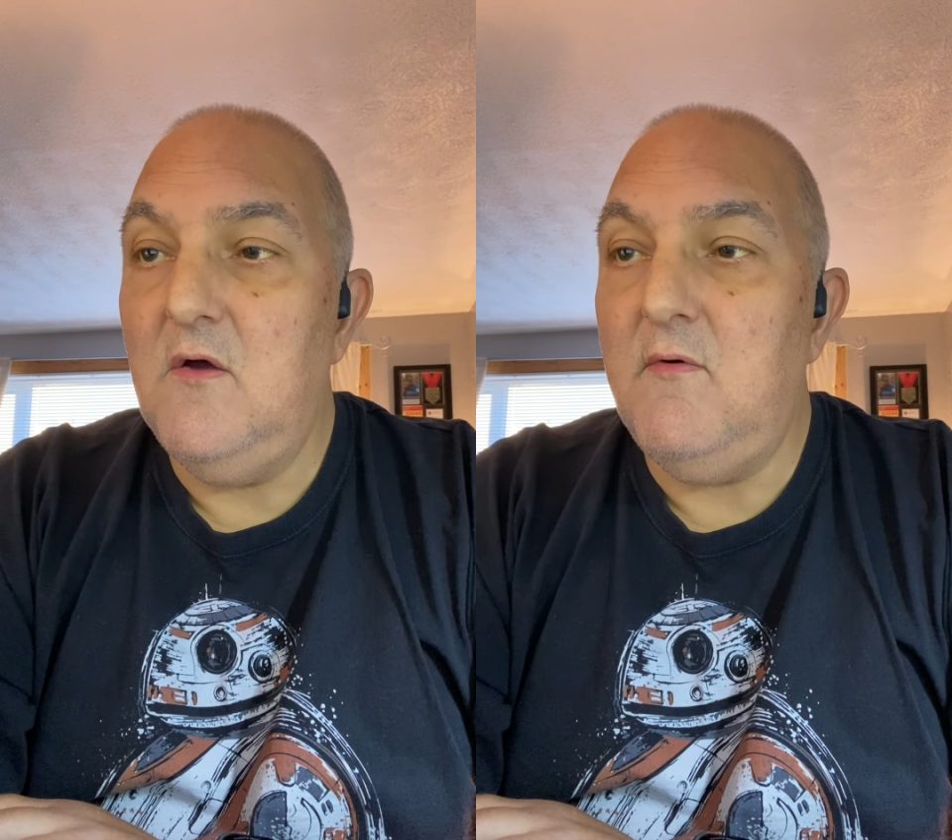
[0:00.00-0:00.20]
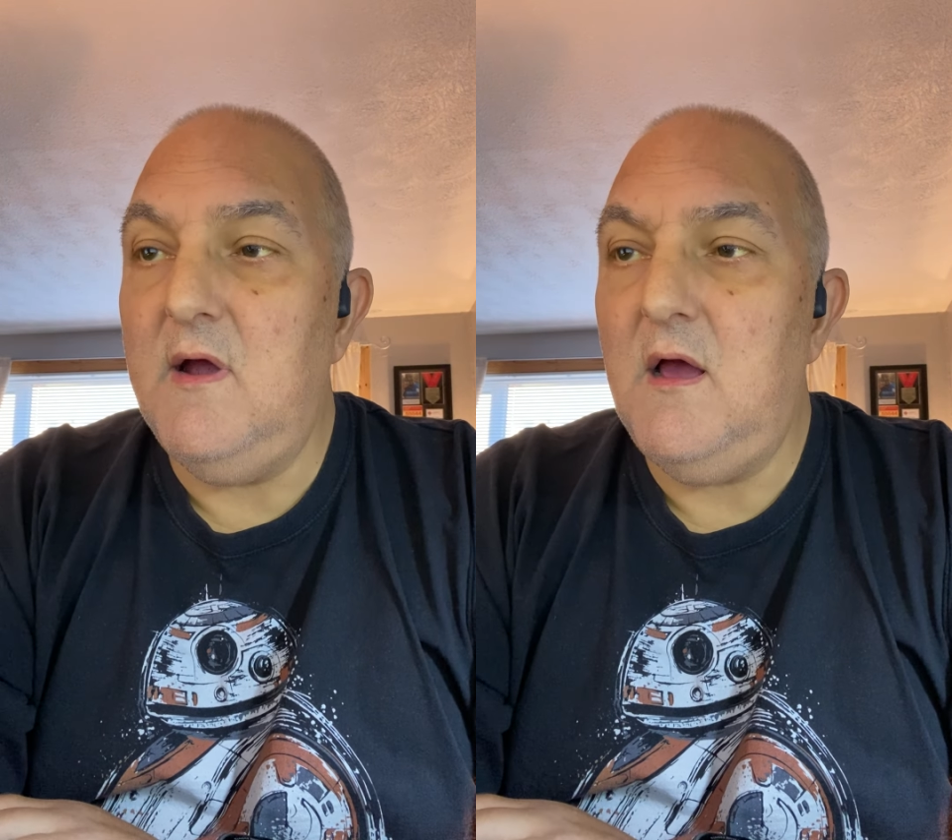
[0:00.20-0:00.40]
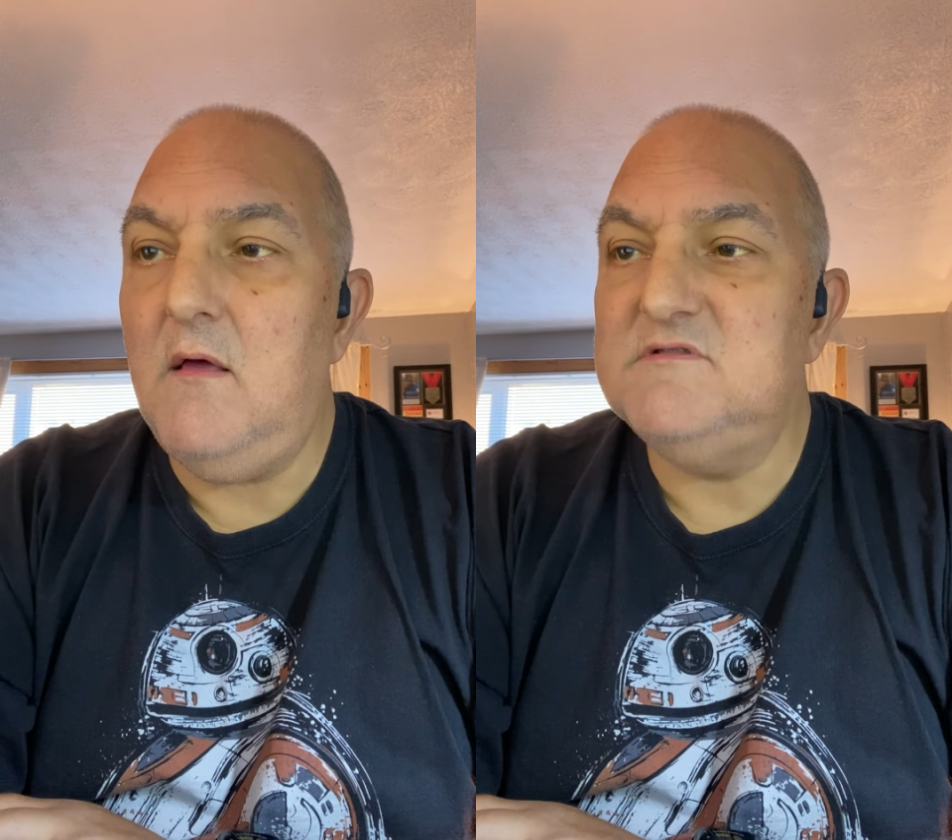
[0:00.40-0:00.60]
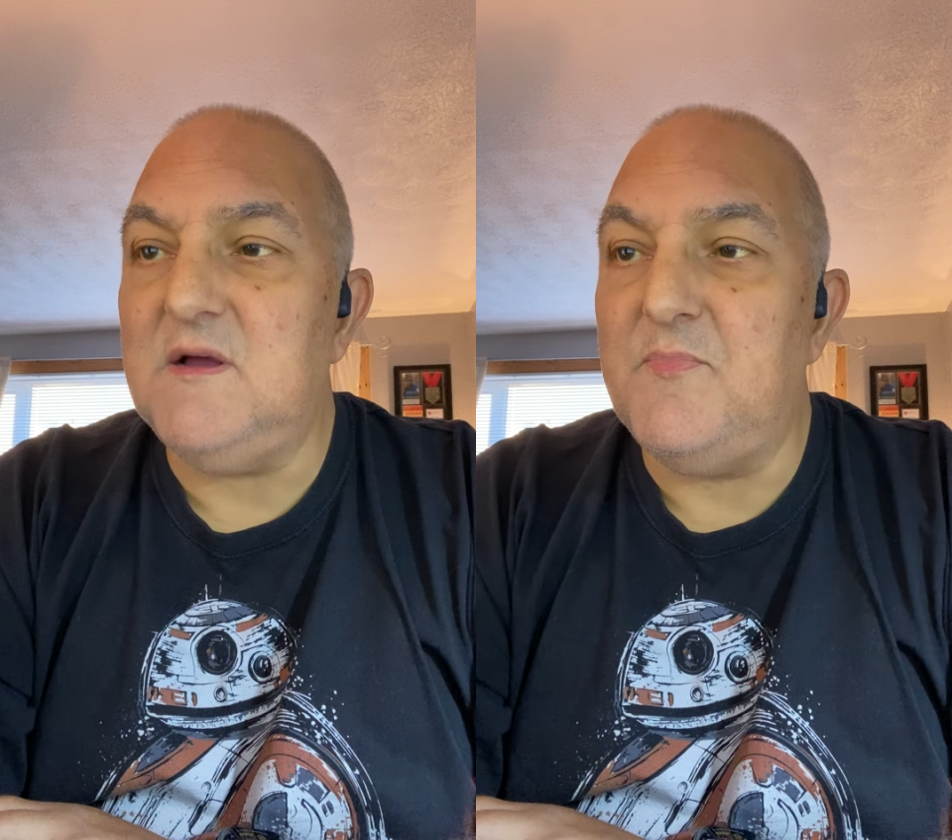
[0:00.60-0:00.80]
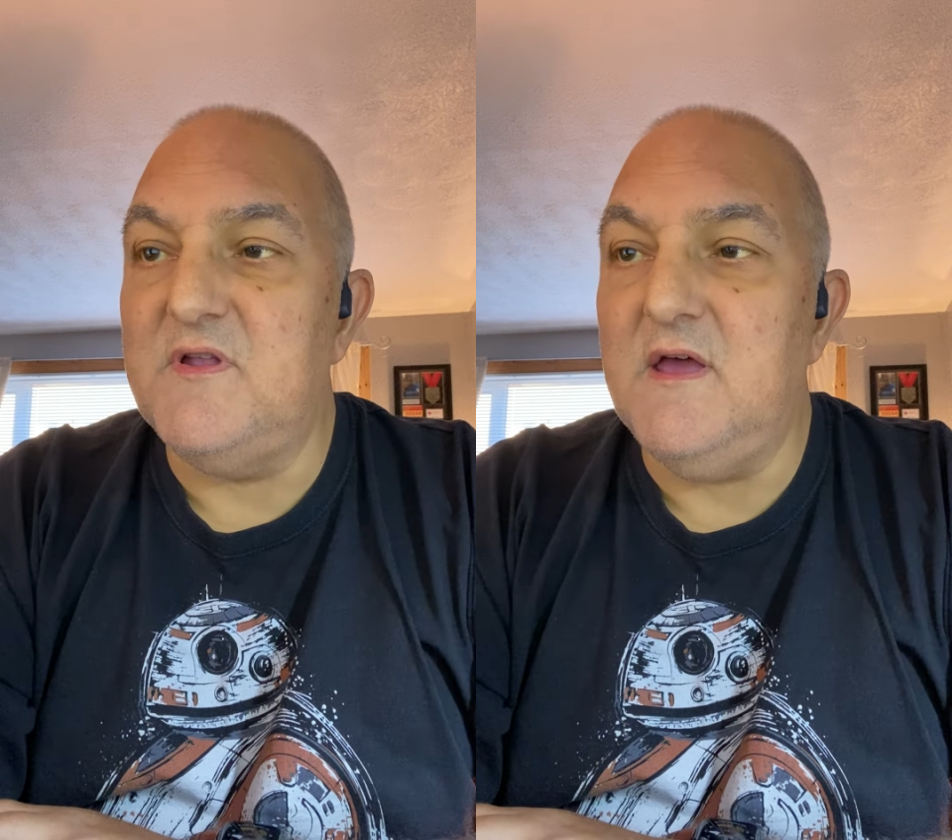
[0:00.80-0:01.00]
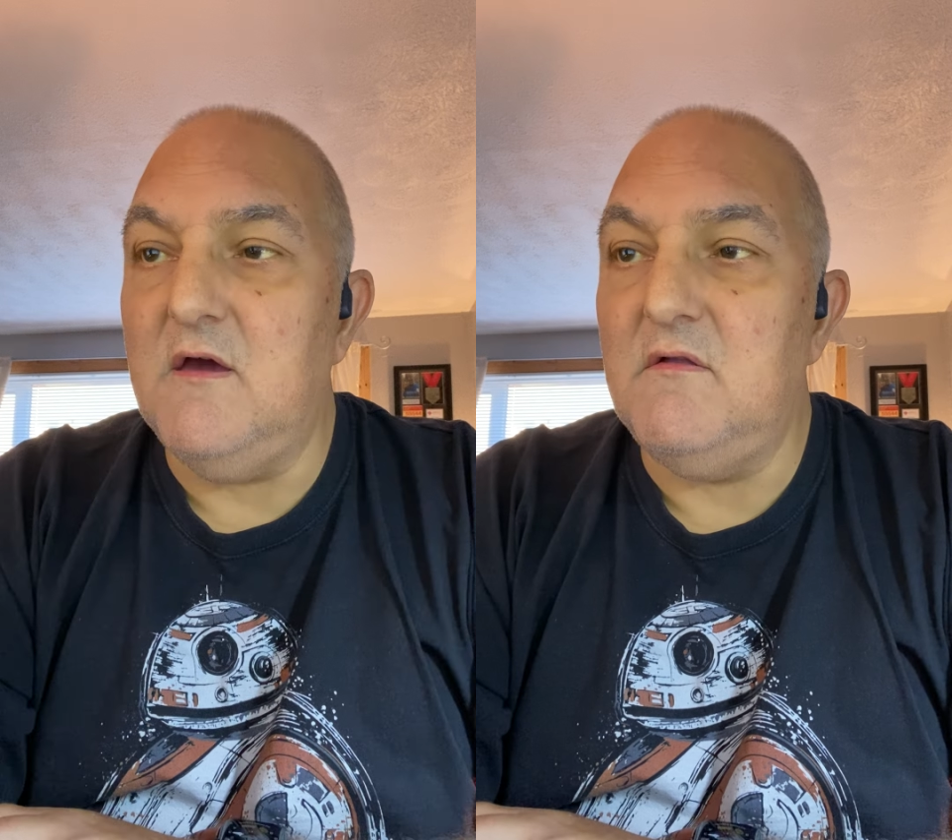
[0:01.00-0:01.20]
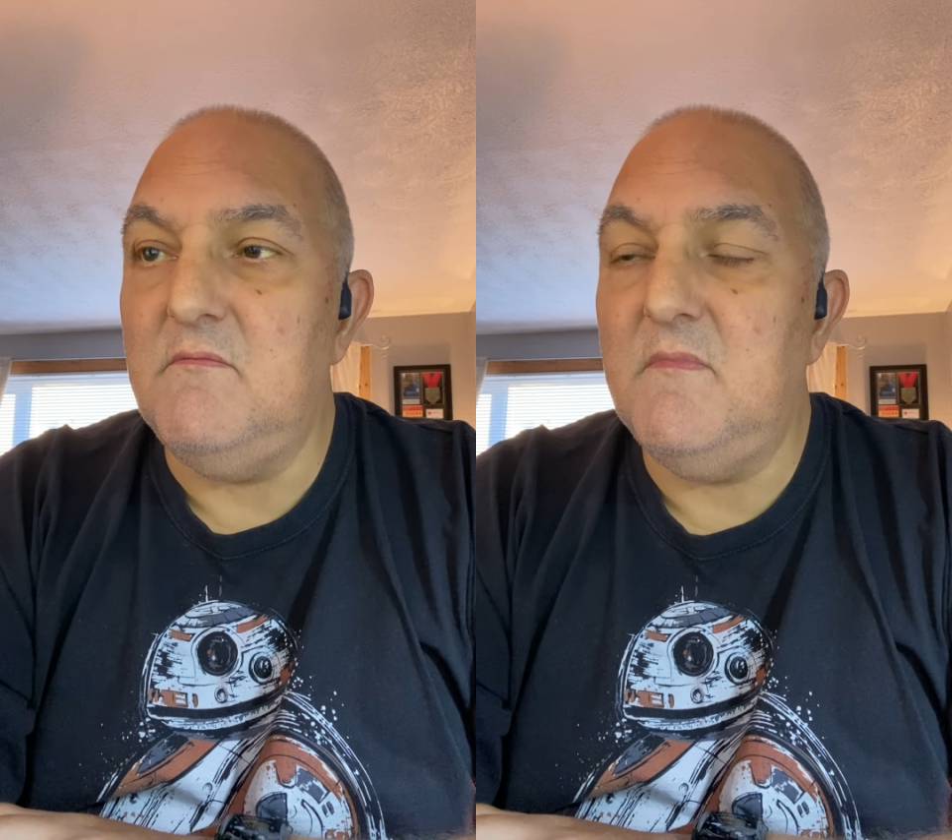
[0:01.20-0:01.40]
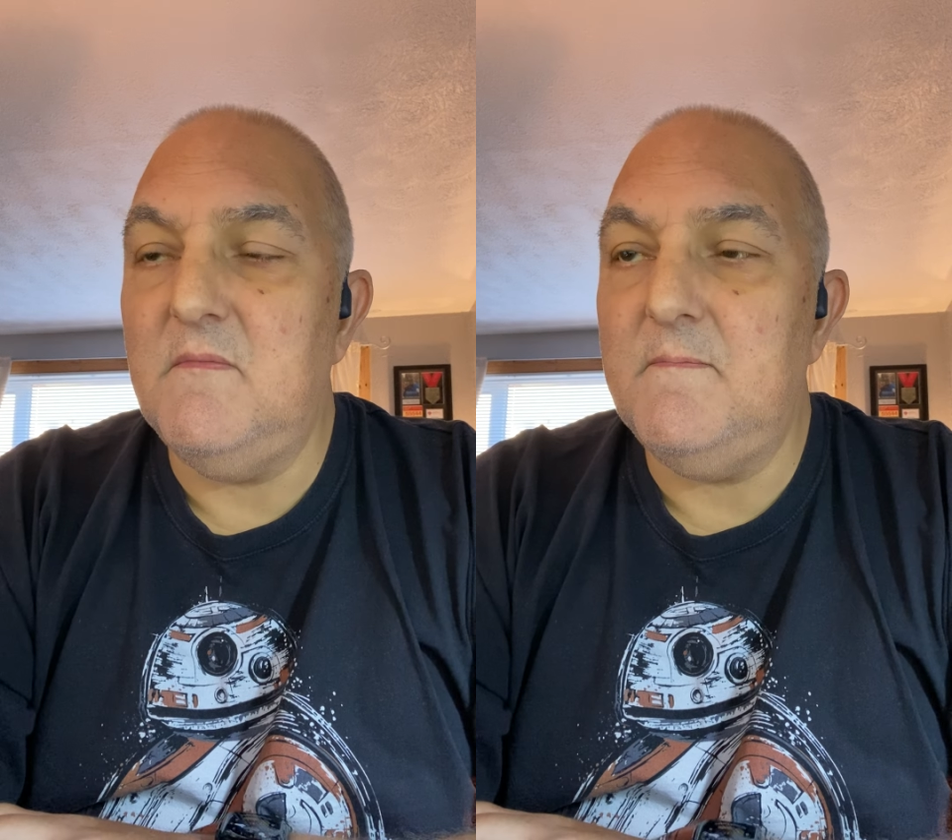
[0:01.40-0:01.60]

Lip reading: Well, I was up and down